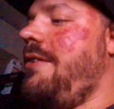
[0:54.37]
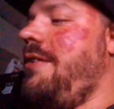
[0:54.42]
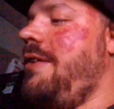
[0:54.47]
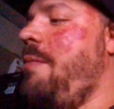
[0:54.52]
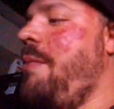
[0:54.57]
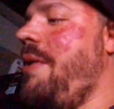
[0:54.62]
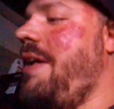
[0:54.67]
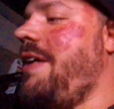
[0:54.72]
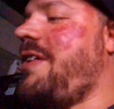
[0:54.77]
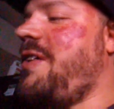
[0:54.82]

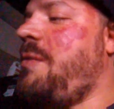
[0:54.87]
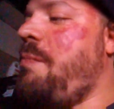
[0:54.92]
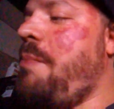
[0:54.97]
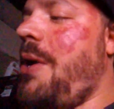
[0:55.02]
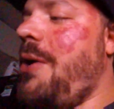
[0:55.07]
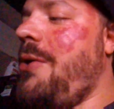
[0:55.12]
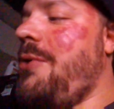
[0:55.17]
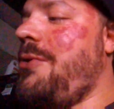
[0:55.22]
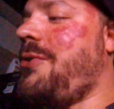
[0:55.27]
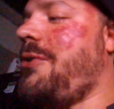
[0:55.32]
You've been
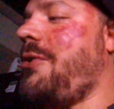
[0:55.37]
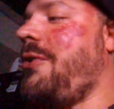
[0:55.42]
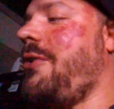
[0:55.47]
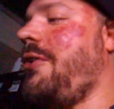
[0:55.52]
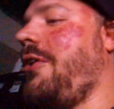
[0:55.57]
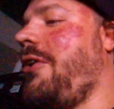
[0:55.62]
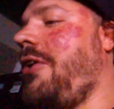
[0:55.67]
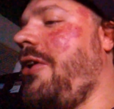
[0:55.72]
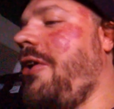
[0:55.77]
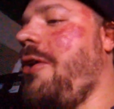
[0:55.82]
exposed to an
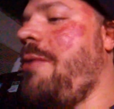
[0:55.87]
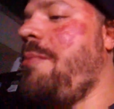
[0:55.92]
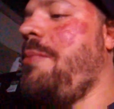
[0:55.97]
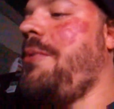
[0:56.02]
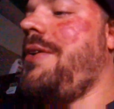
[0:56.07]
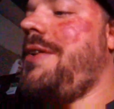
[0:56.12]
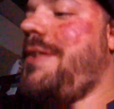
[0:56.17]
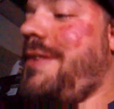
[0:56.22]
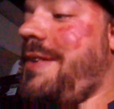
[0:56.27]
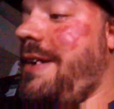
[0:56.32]

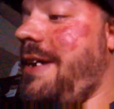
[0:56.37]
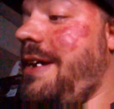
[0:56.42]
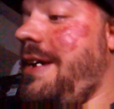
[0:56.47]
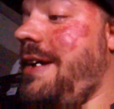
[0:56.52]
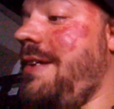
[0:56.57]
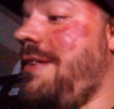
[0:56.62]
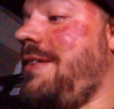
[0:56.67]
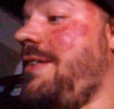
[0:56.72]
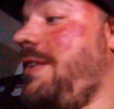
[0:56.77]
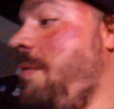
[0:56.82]
incurable
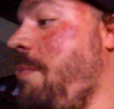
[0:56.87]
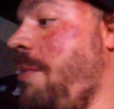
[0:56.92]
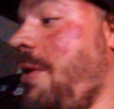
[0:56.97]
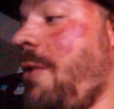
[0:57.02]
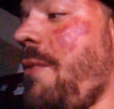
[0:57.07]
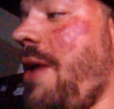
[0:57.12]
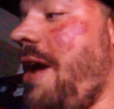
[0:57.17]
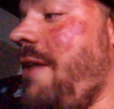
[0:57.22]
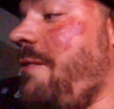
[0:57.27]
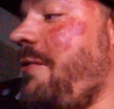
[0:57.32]
disease. You
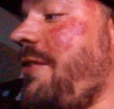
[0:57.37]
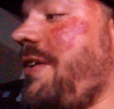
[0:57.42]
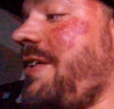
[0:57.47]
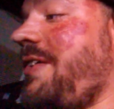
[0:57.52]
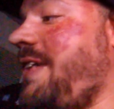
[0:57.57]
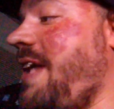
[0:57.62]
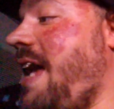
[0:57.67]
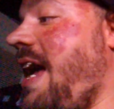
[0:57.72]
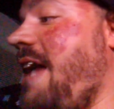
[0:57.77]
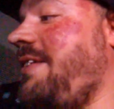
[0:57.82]
better wait for the
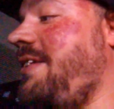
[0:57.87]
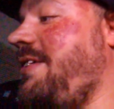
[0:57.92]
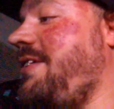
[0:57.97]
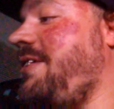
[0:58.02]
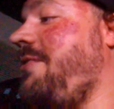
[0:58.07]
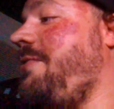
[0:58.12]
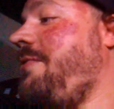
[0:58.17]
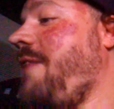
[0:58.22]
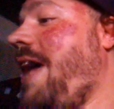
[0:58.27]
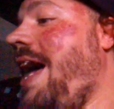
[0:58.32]

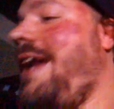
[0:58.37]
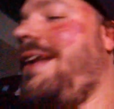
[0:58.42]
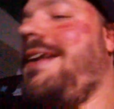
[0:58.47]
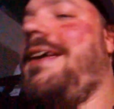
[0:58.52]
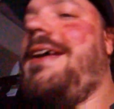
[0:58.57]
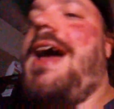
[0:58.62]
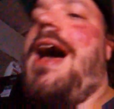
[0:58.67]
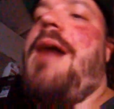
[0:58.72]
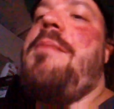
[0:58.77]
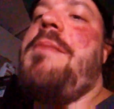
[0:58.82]
scientists to find
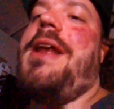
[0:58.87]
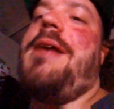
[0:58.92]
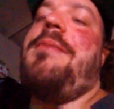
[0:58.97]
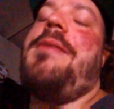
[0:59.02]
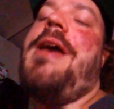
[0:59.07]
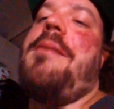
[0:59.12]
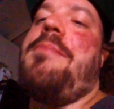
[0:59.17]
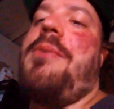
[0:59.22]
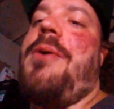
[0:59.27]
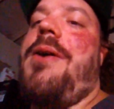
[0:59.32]
it. I made up
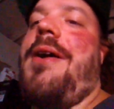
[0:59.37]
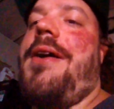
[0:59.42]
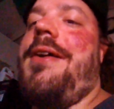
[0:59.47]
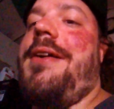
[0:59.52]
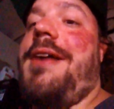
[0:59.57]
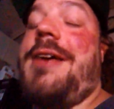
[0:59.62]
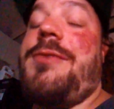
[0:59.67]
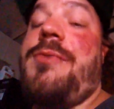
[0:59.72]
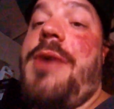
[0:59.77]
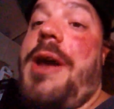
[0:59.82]
that
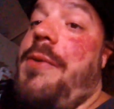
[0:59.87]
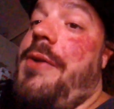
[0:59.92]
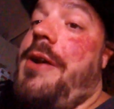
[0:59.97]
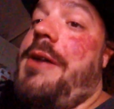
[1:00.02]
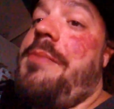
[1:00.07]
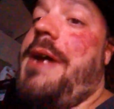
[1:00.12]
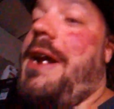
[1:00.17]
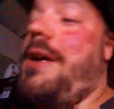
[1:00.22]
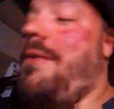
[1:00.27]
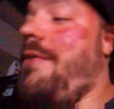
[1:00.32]
part. That's why he
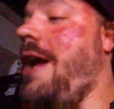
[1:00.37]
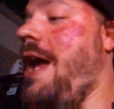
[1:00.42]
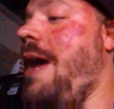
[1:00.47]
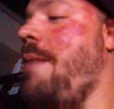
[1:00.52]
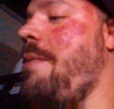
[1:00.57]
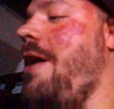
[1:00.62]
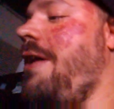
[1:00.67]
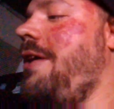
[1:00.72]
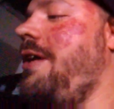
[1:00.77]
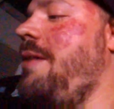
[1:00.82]
wanted to make the
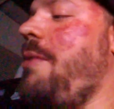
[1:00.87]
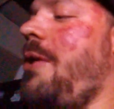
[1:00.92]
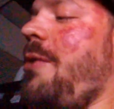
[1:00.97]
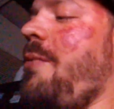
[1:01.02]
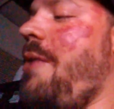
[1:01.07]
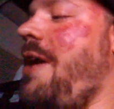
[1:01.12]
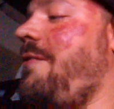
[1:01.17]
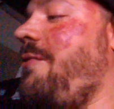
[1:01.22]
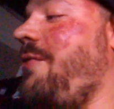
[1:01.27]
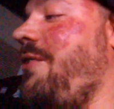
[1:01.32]
rap. You better
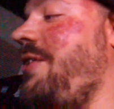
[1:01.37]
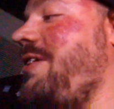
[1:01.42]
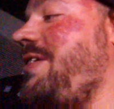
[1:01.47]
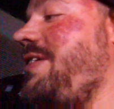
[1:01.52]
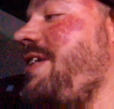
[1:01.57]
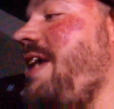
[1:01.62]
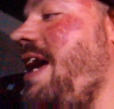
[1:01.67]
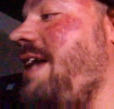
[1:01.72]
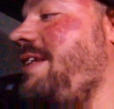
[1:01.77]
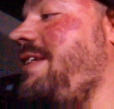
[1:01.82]
wait for the
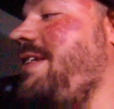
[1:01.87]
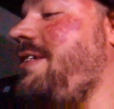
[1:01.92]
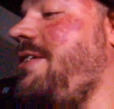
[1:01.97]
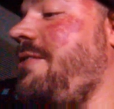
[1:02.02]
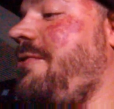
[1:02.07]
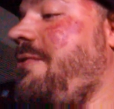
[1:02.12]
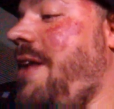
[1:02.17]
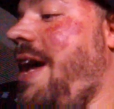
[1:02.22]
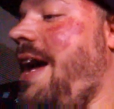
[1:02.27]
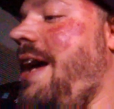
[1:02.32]
scientists
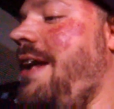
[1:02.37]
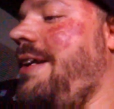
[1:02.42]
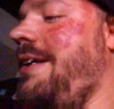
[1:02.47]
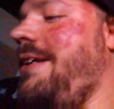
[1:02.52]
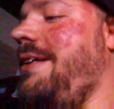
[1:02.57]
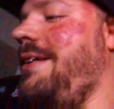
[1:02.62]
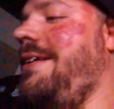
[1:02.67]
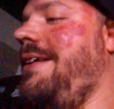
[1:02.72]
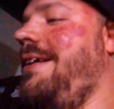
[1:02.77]
to find it.